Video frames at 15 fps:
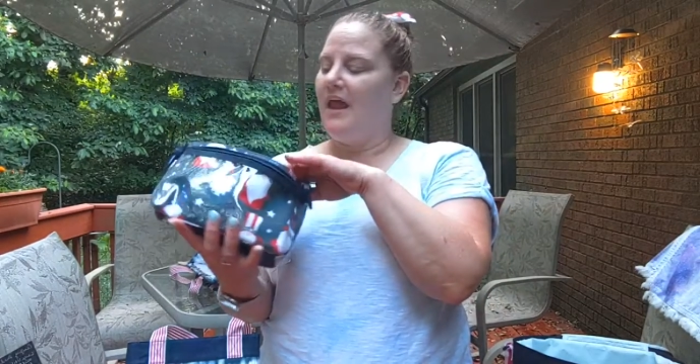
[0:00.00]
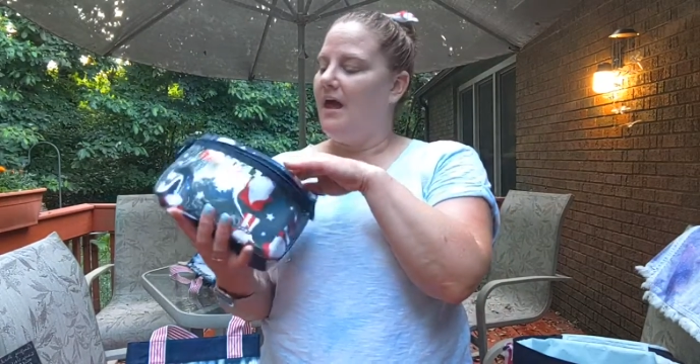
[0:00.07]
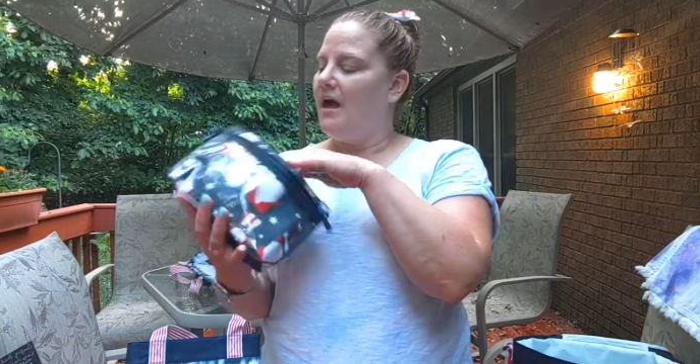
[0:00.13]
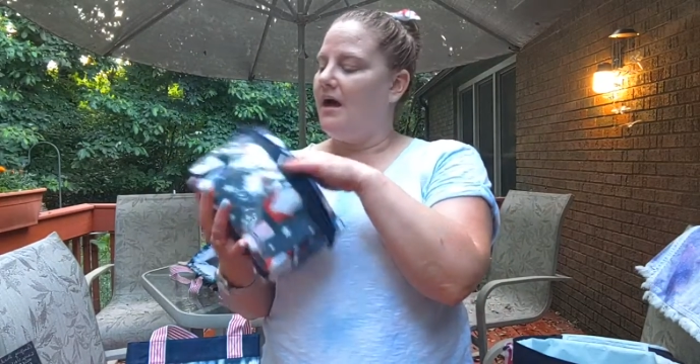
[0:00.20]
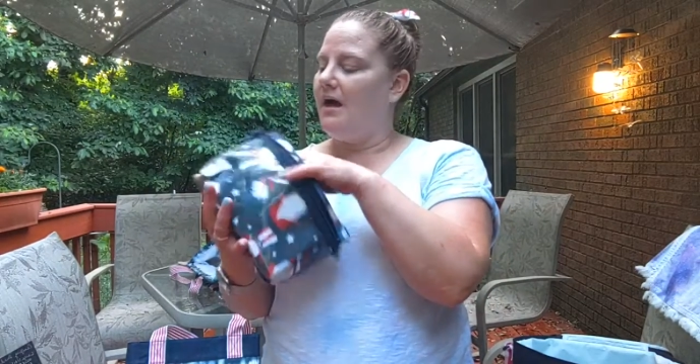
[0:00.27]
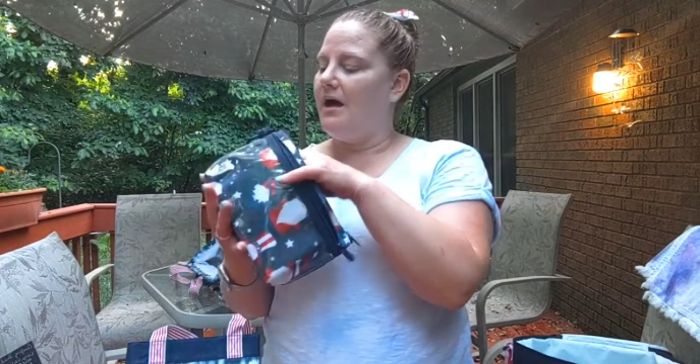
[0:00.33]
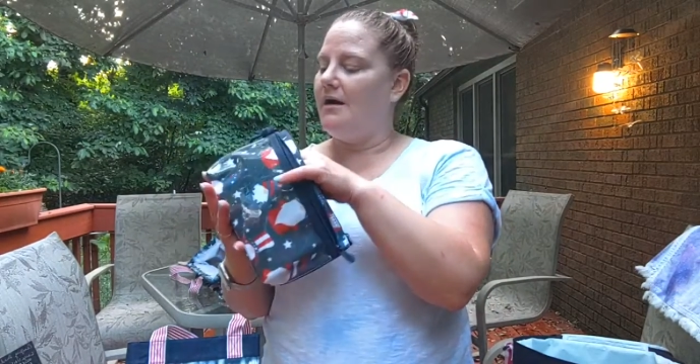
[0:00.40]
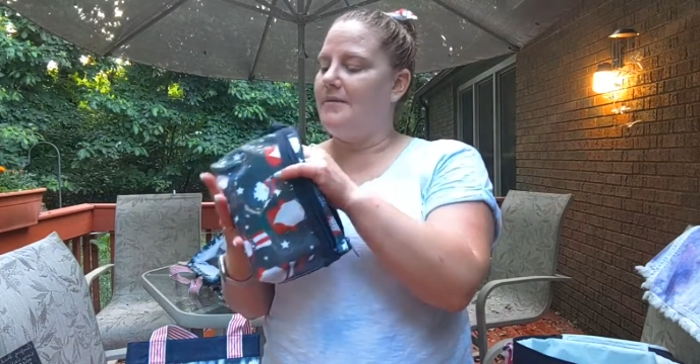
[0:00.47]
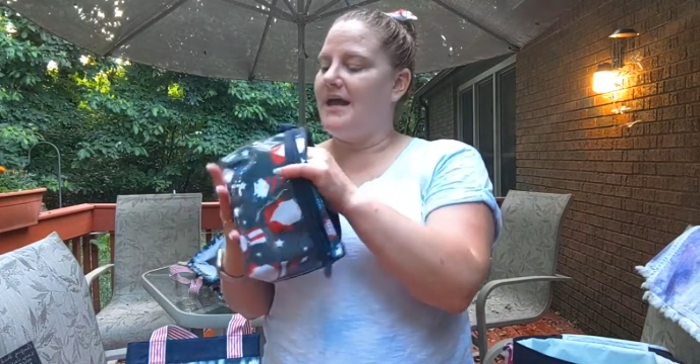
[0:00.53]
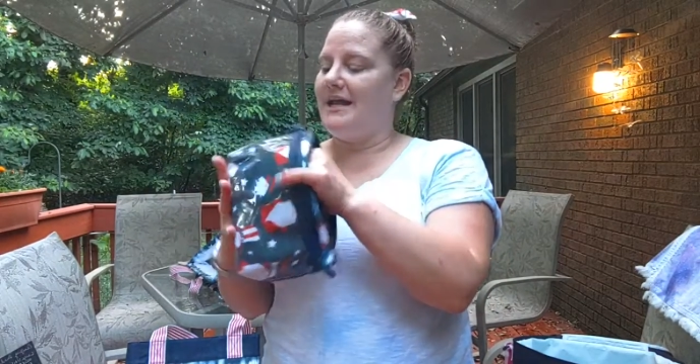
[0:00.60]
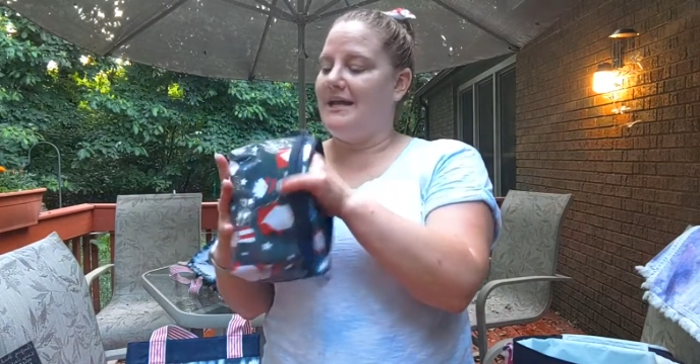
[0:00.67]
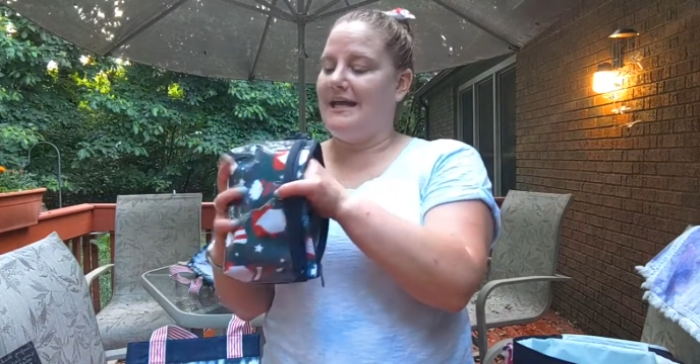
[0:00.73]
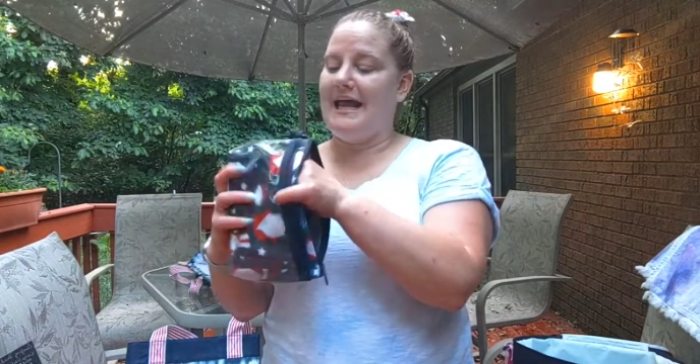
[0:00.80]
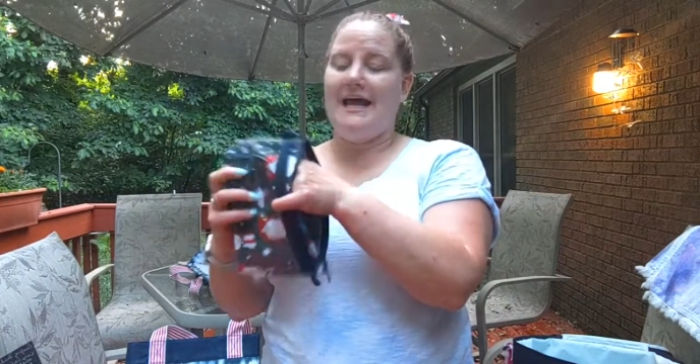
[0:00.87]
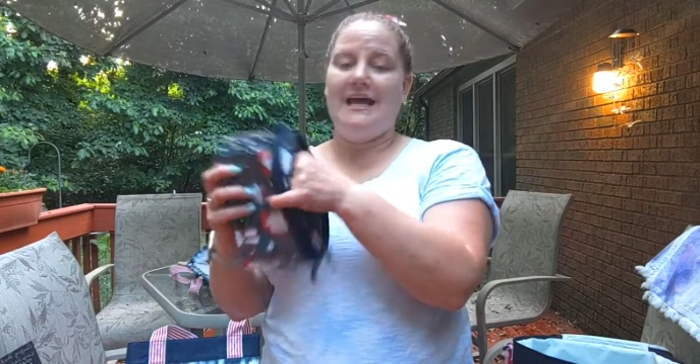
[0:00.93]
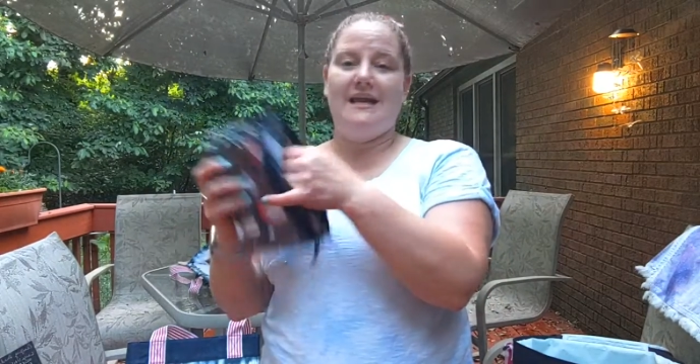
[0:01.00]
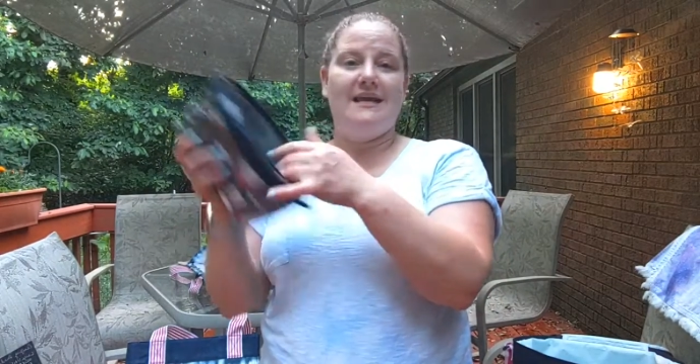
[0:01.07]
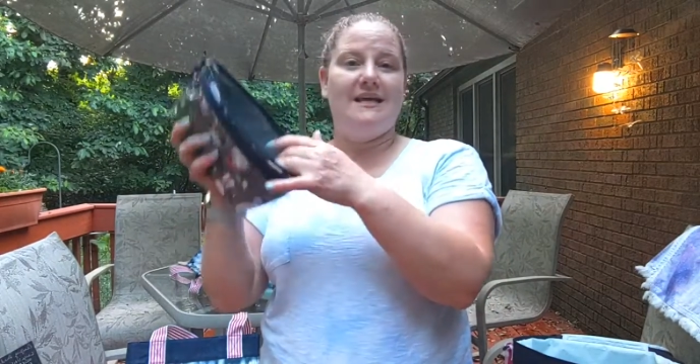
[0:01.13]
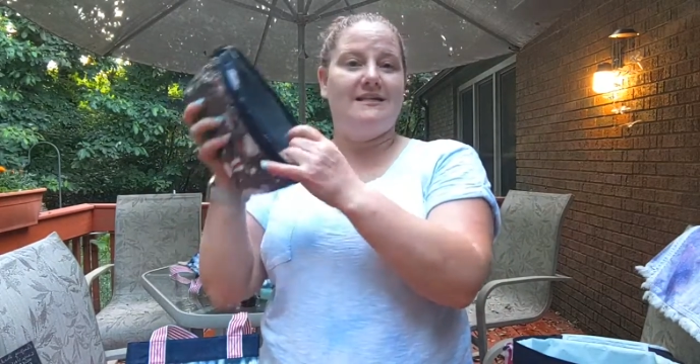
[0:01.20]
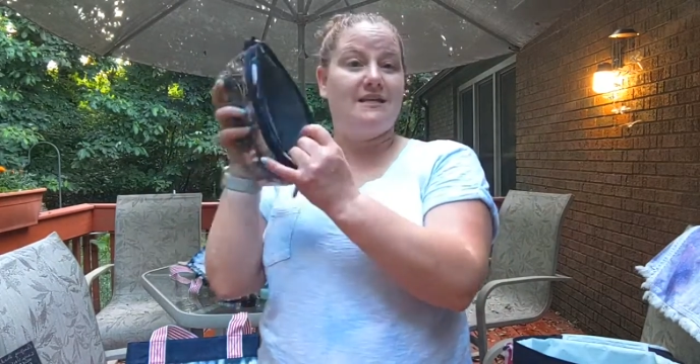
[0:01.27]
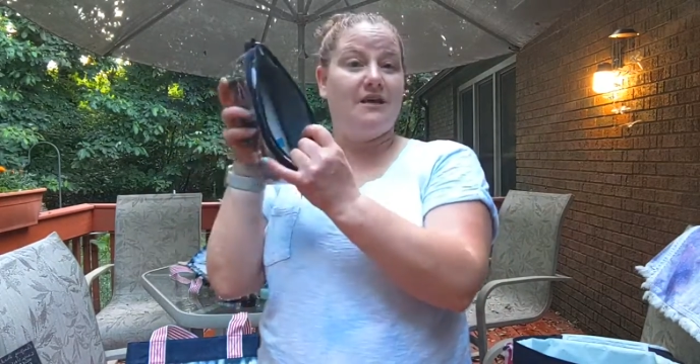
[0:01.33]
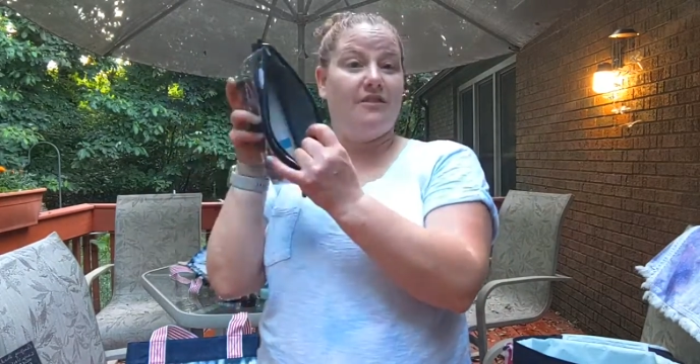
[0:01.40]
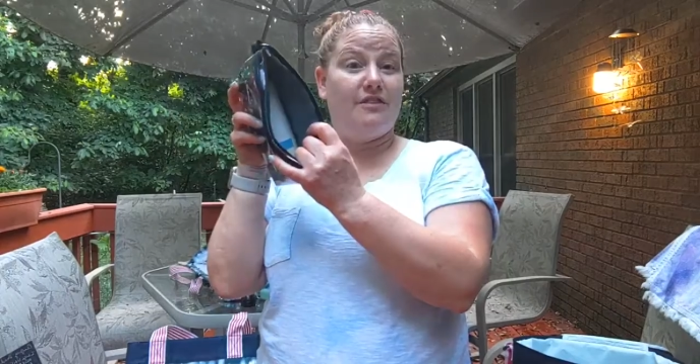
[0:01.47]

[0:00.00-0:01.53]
And again, it's a